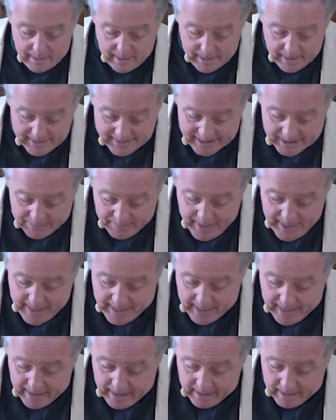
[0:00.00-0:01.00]
is
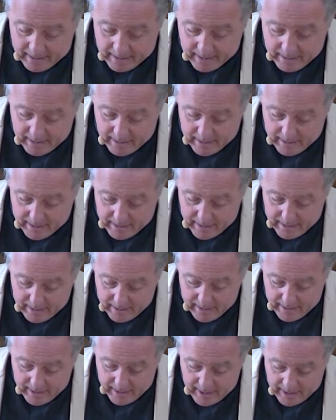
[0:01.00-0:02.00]
speaking
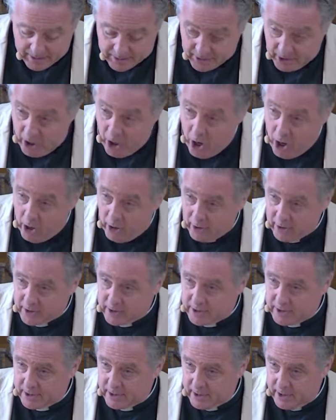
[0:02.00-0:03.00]
into the
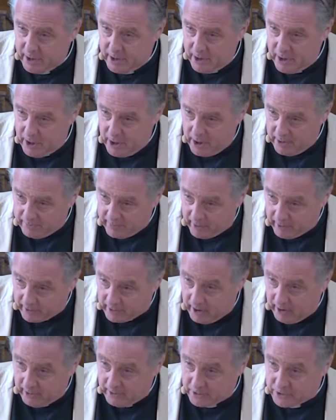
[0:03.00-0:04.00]
heart of our
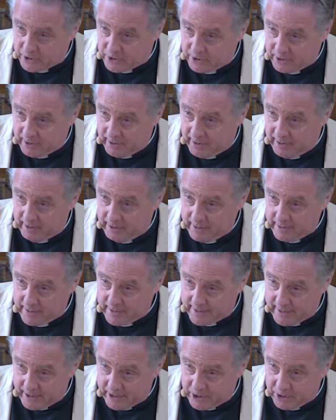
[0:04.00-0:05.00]
cultural
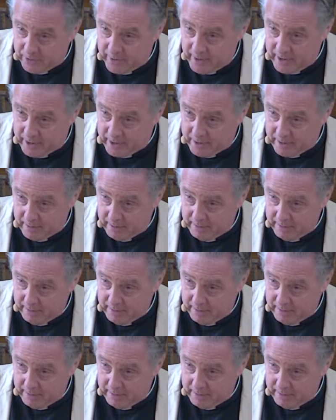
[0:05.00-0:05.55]
situation.